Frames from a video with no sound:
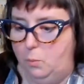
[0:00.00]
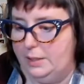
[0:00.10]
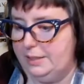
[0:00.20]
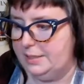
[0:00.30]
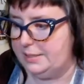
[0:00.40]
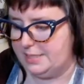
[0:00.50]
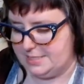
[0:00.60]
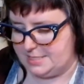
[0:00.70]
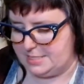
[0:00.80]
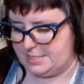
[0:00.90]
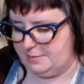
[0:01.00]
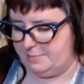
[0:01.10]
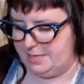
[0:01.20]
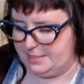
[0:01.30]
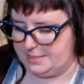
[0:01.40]
of the things that's going to
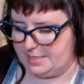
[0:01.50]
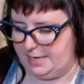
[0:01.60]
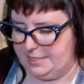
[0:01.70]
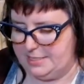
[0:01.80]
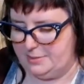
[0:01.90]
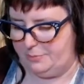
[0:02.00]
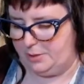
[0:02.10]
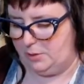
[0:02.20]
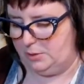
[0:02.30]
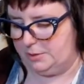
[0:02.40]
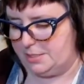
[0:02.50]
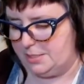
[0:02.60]
make this kind of difficult.